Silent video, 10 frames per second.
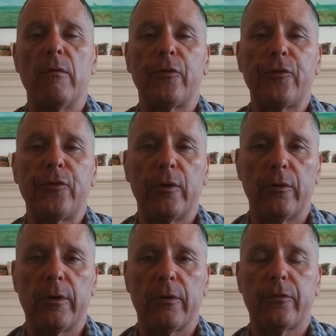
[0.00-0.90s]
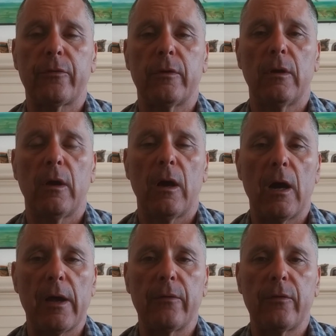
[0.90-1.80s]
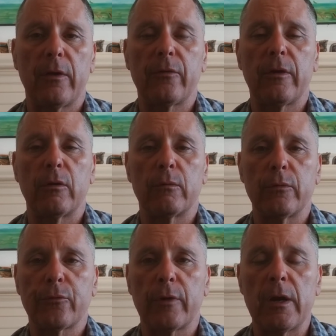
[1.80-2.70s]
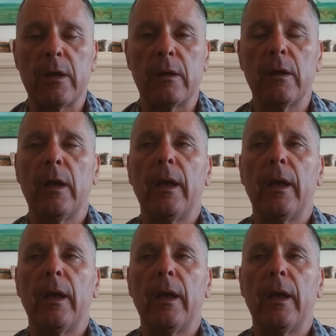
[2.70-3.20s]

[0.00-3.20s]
serious high intensity interval training